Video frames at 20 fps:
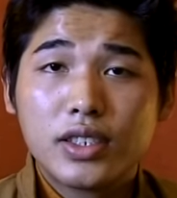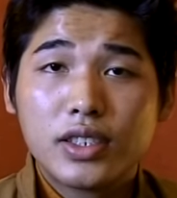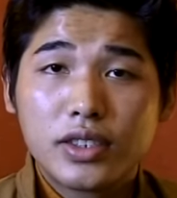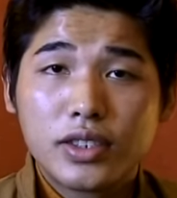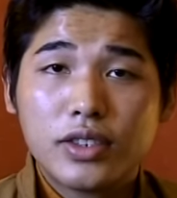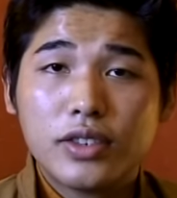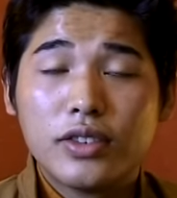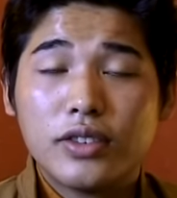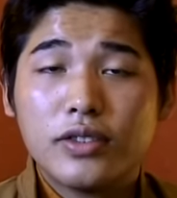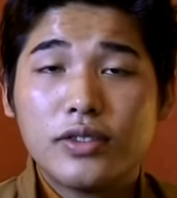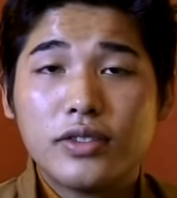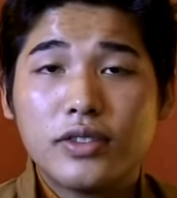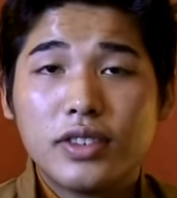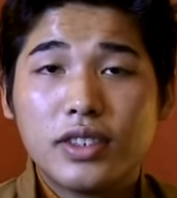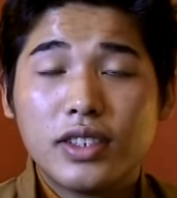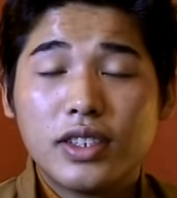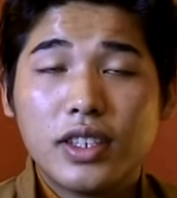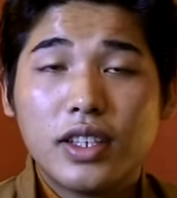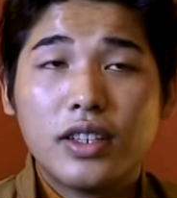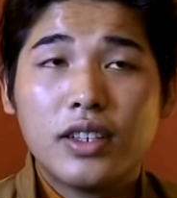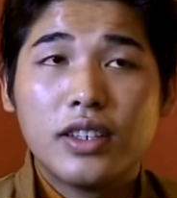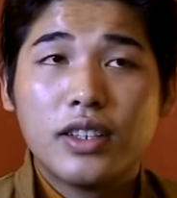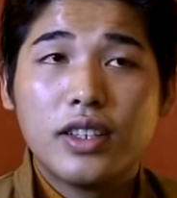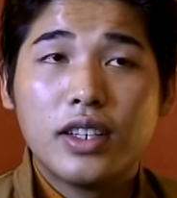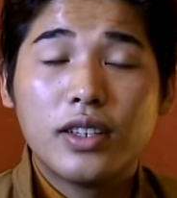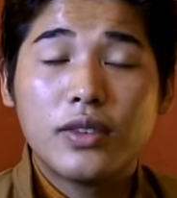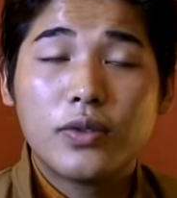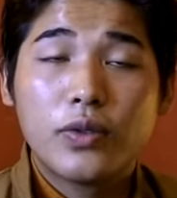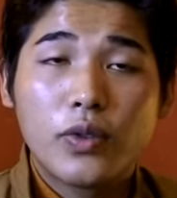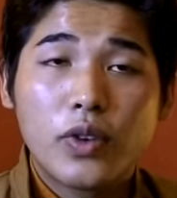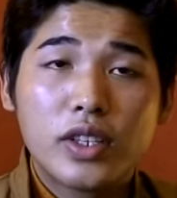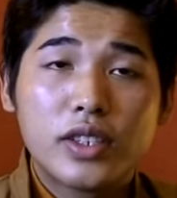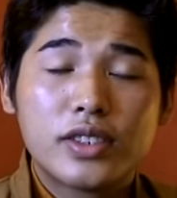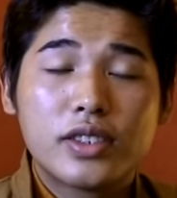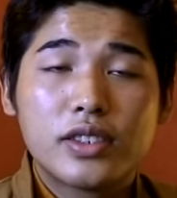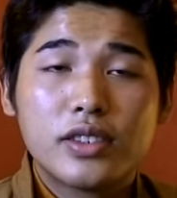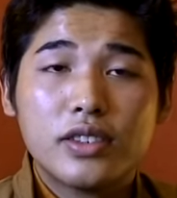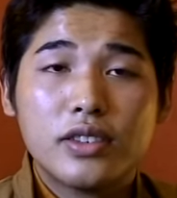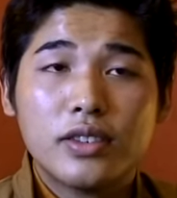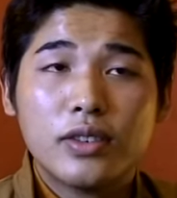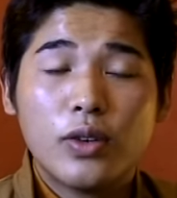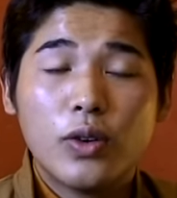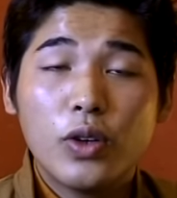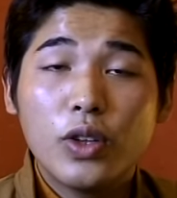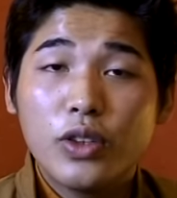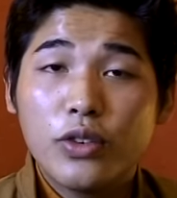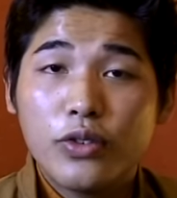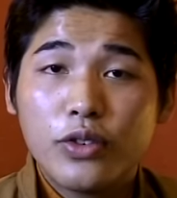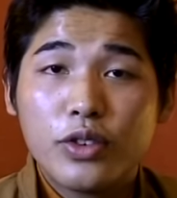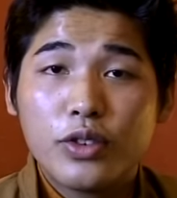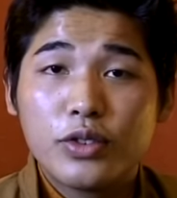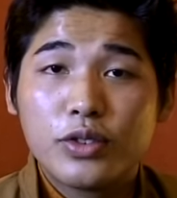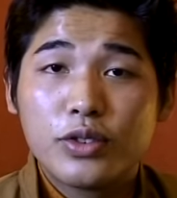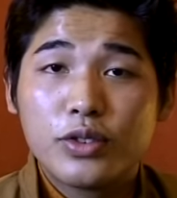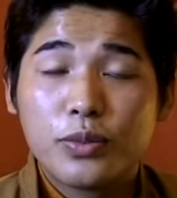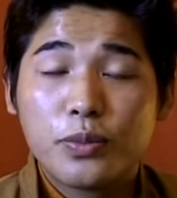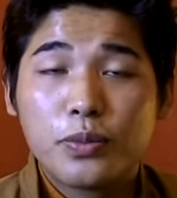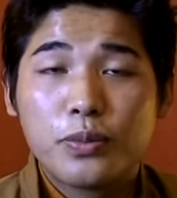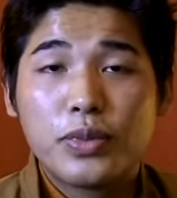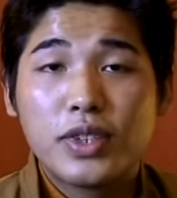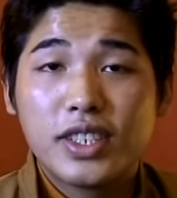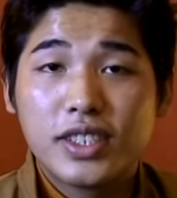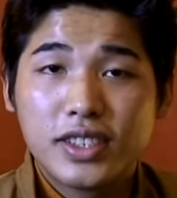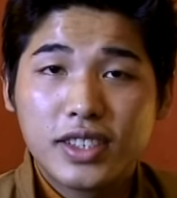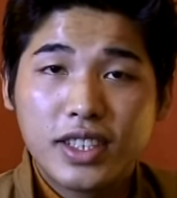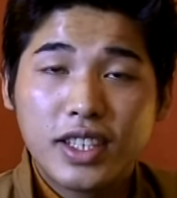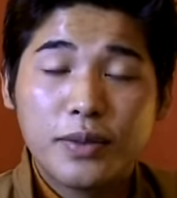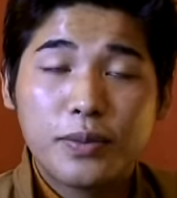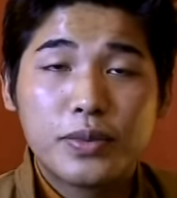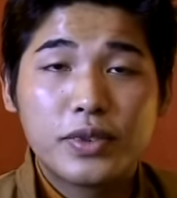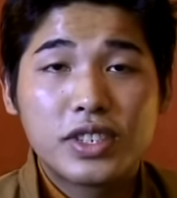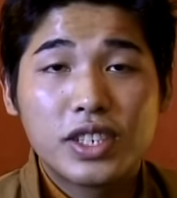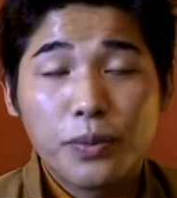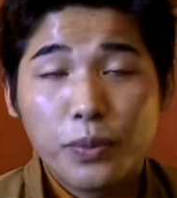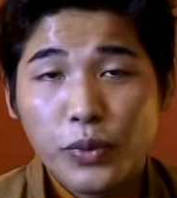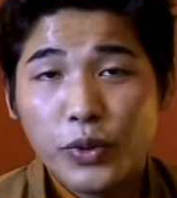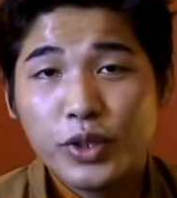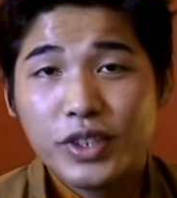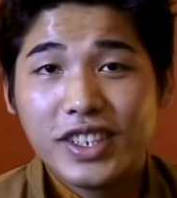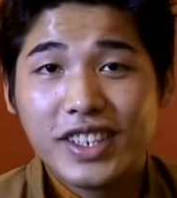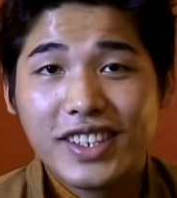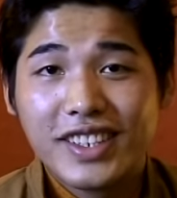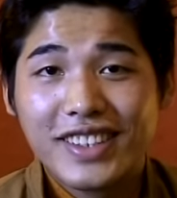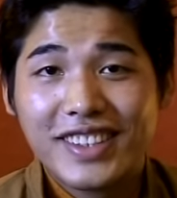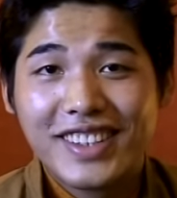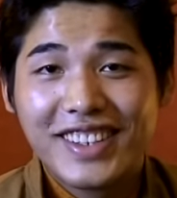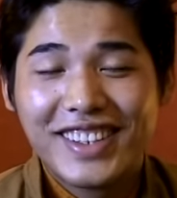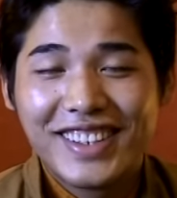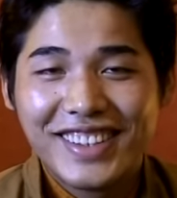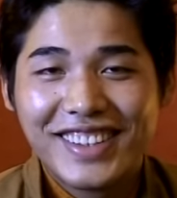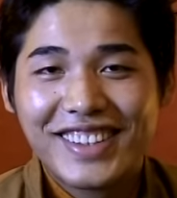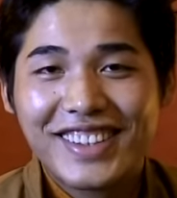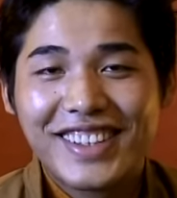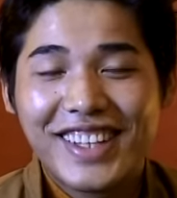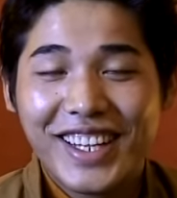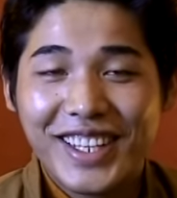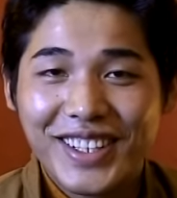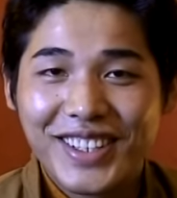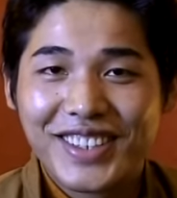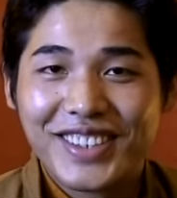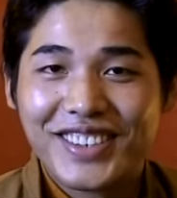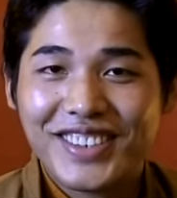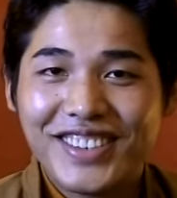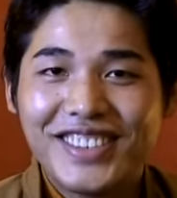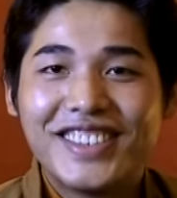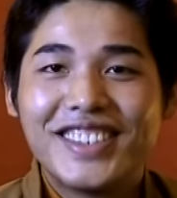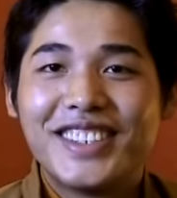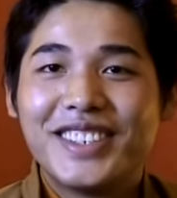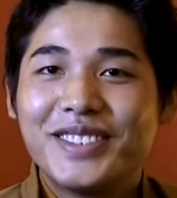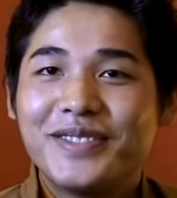So I request all of you to please keep supporting. Thank you.